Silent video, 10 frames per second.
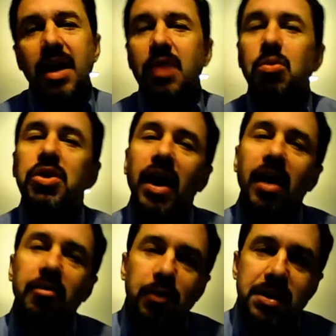He will
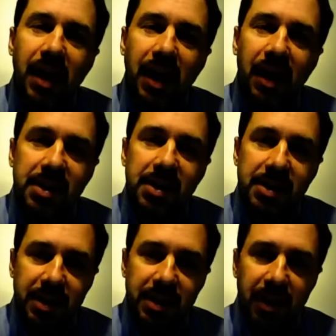not forsake
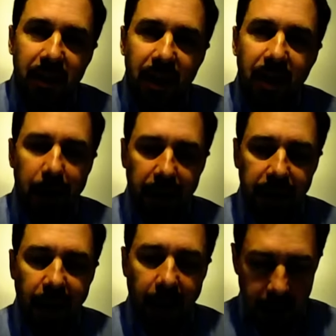us. Think
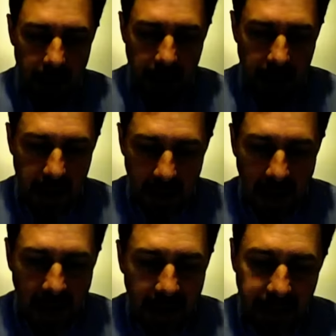about that.
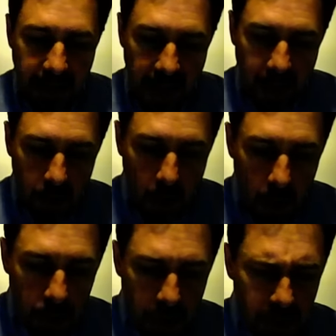God's not
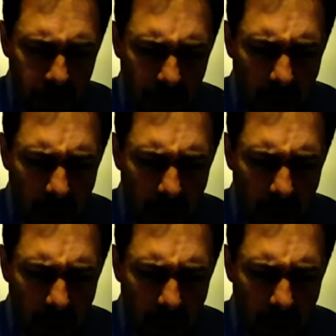going to.